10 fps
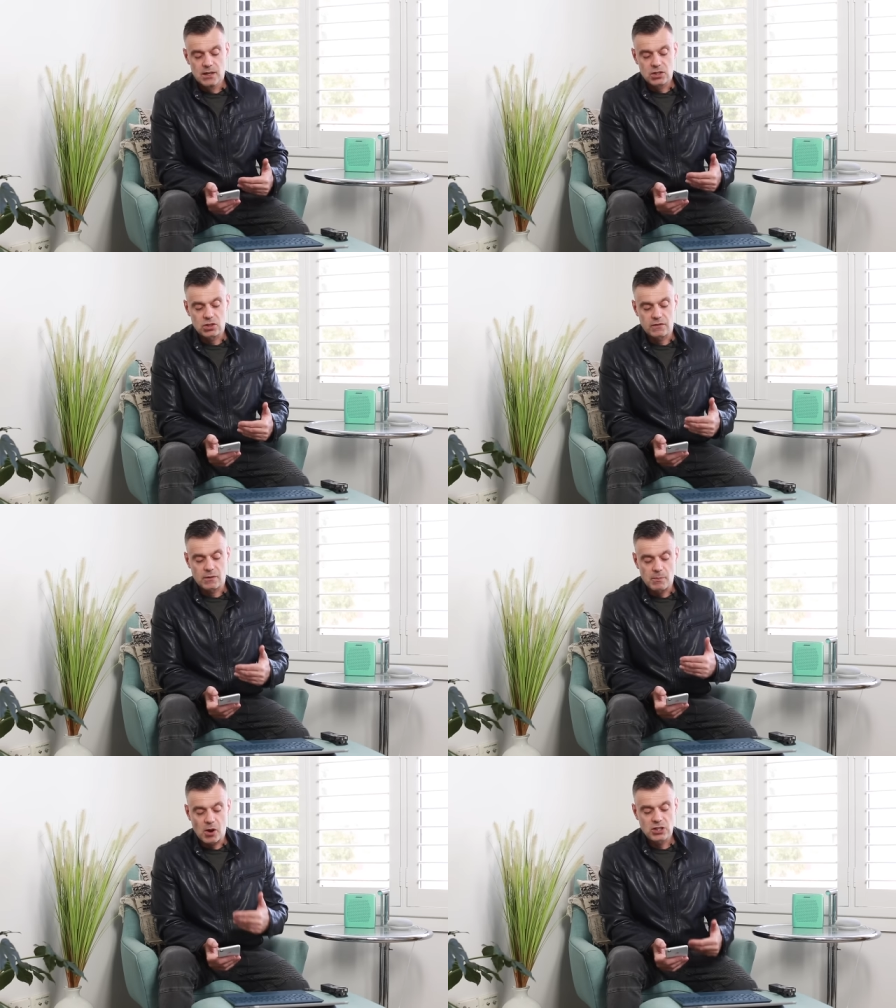So
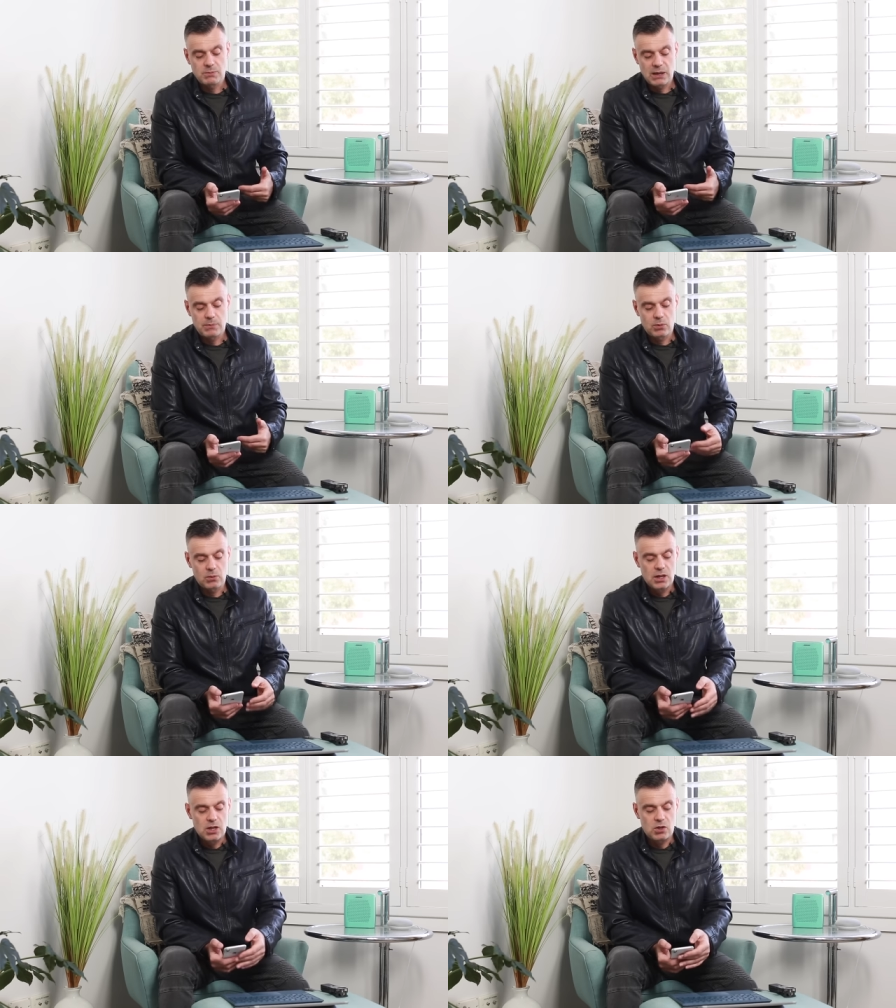for most
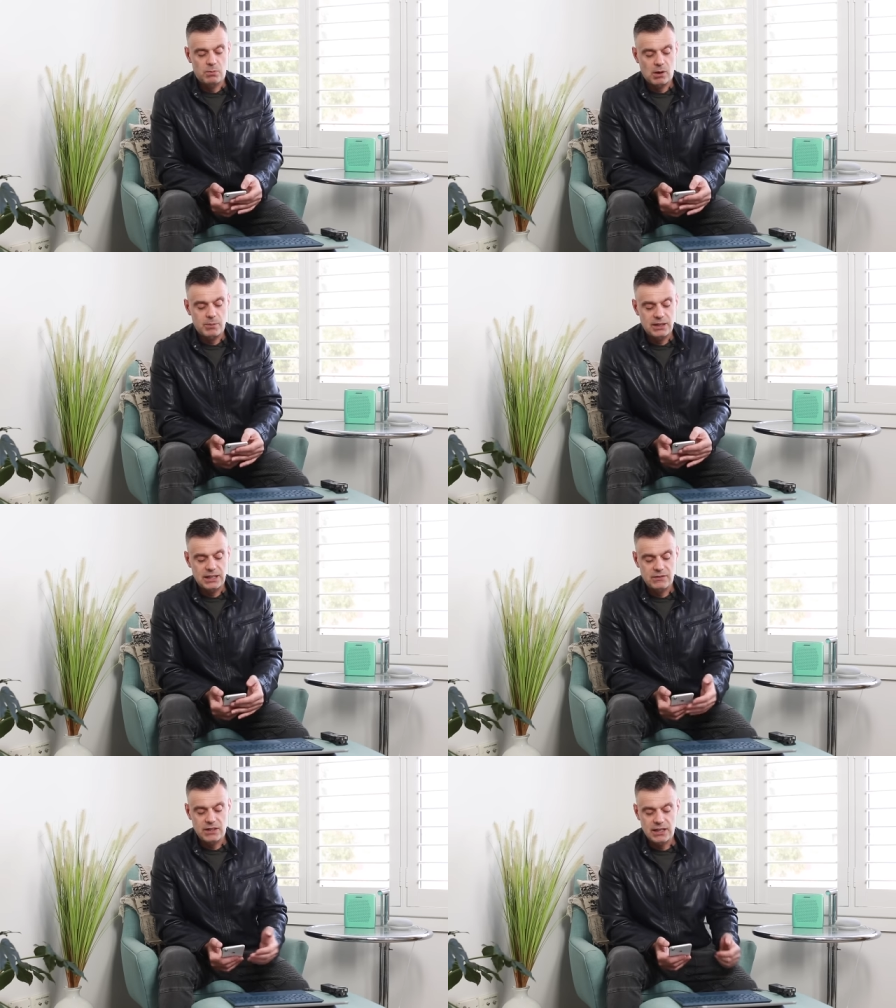people, you'd probably
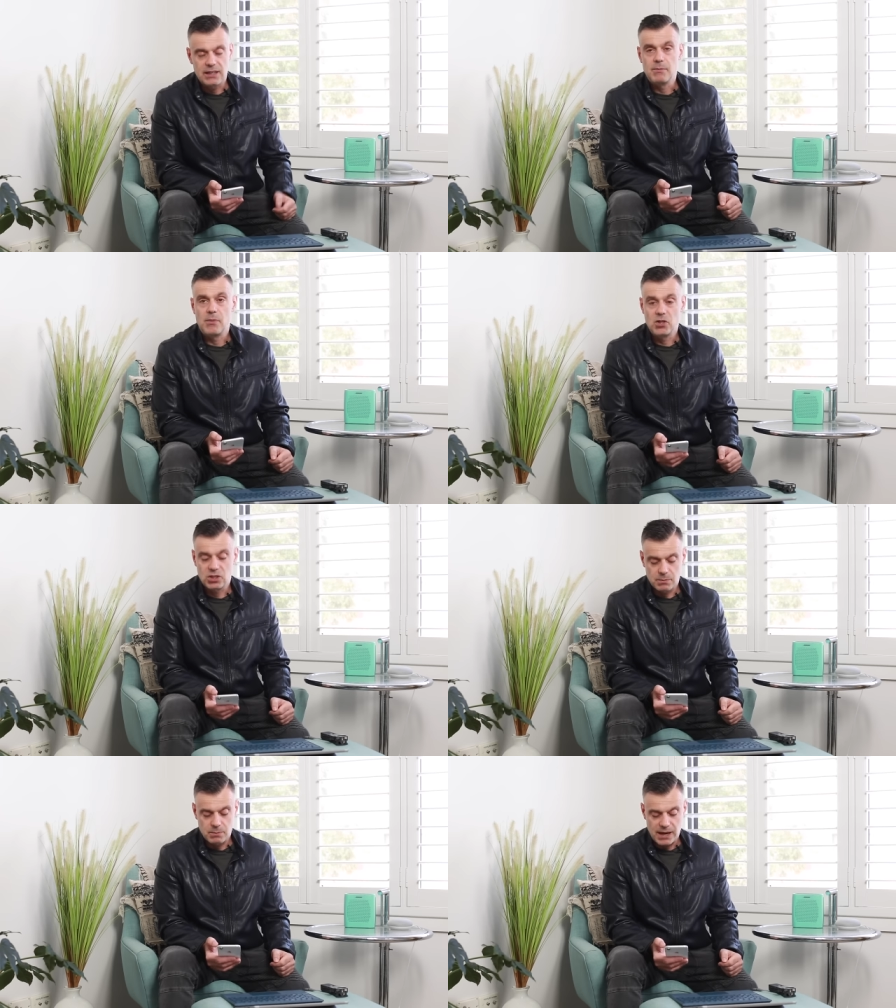leave it in the
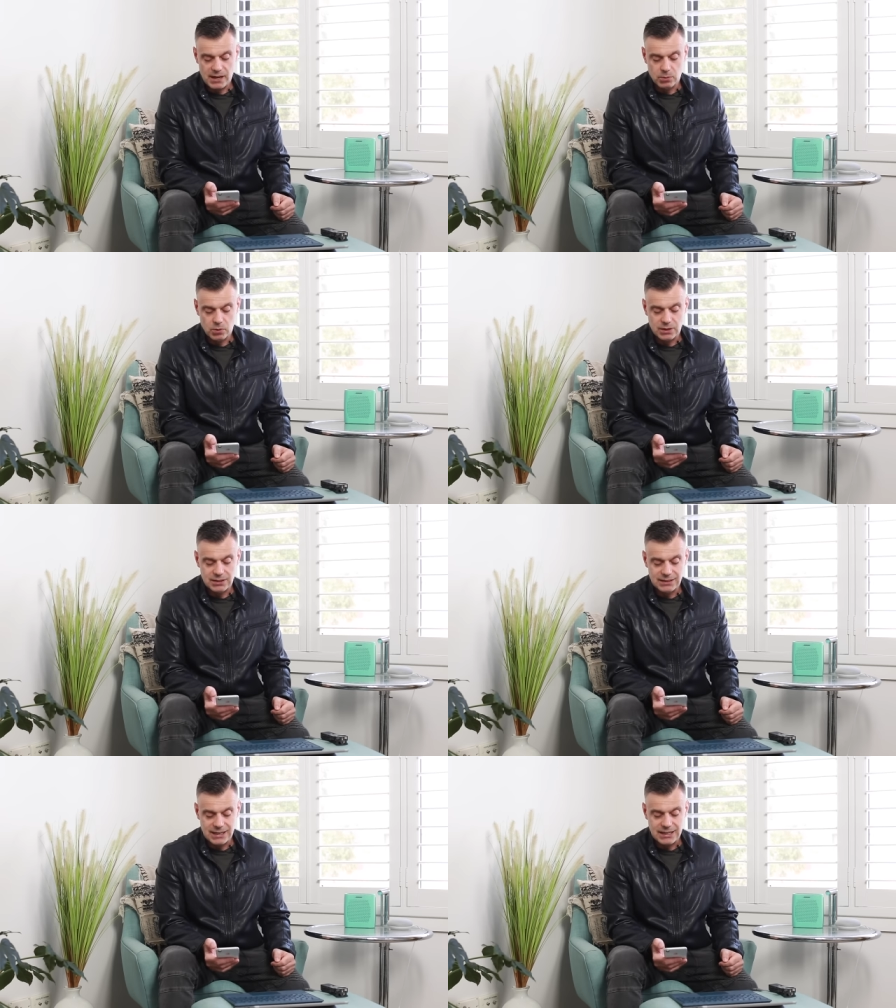most compatible
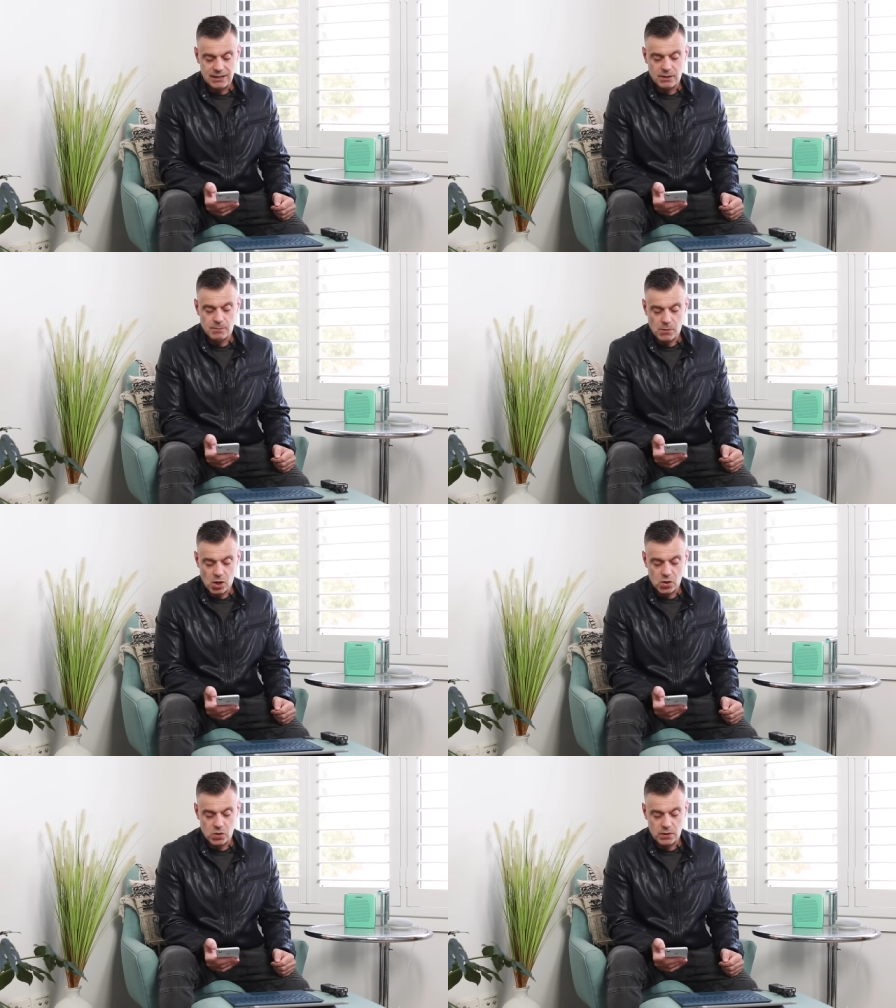setting
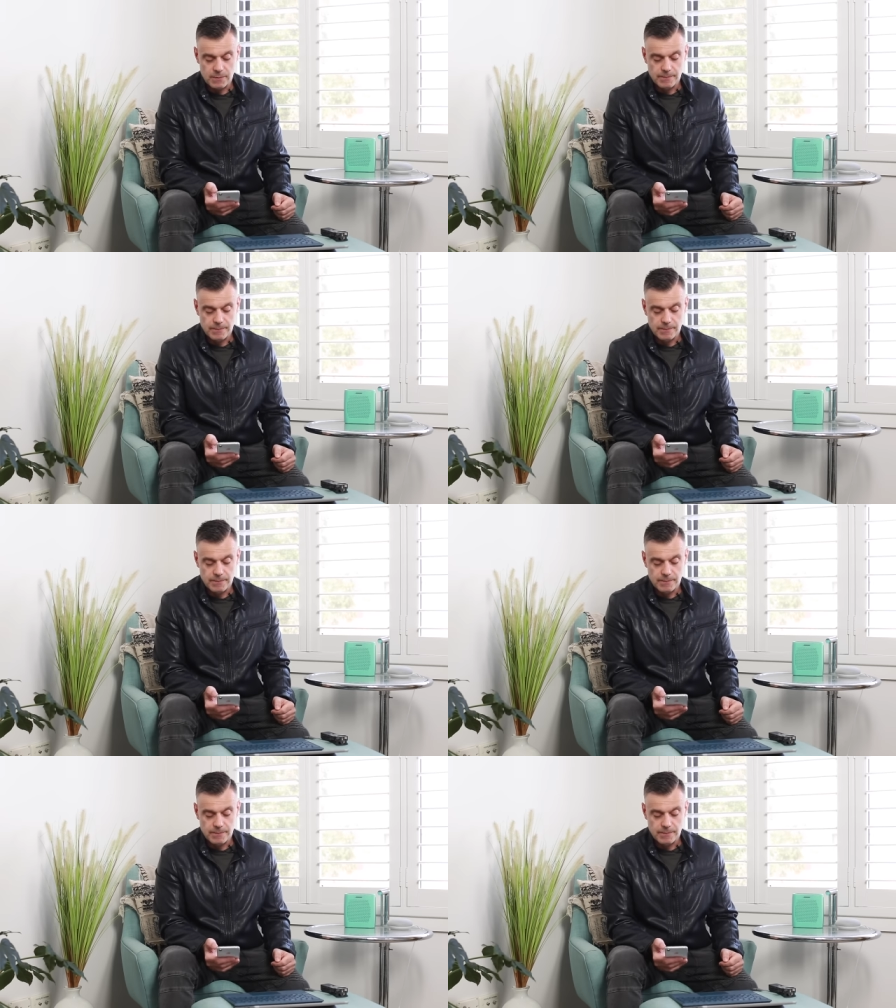mode.